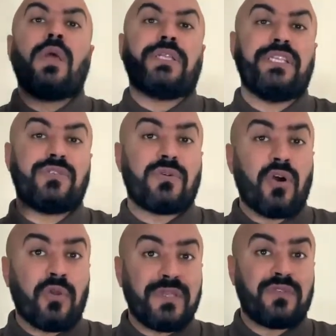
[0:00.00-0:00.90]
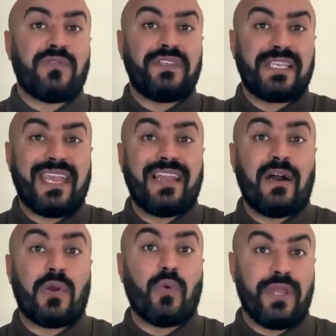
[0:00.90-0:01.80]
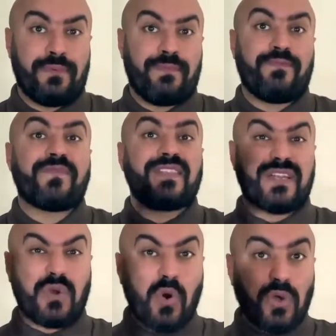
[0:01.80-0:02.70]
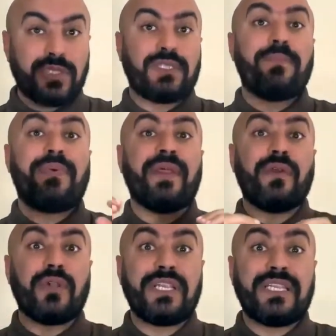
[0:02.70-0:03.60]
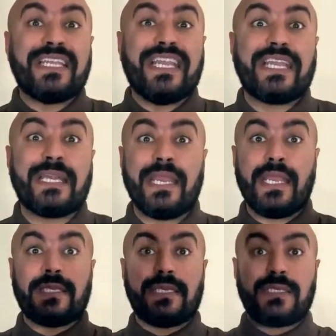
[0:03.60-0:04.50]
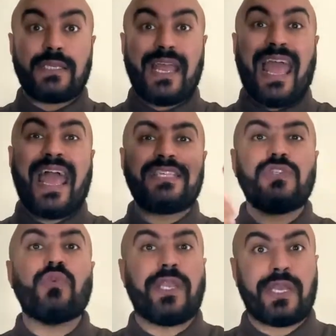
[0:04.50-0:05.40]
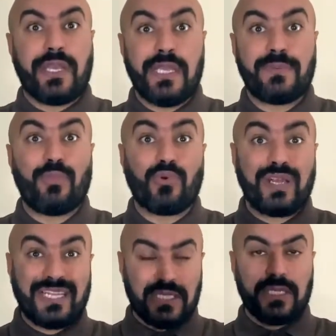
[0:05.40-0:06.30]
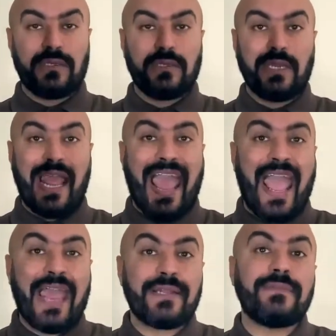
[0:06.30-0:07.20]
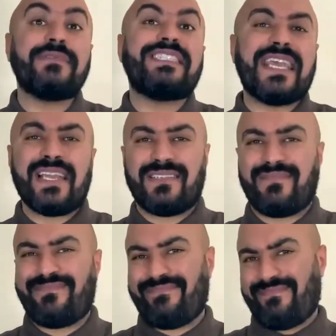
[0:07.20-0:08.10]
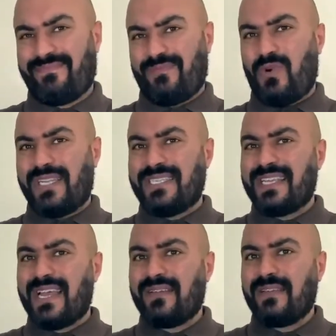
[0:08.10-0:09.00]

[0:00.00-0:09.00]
Diseconomies of scale are when the cost per unit increases as you increase production and sales. What is that?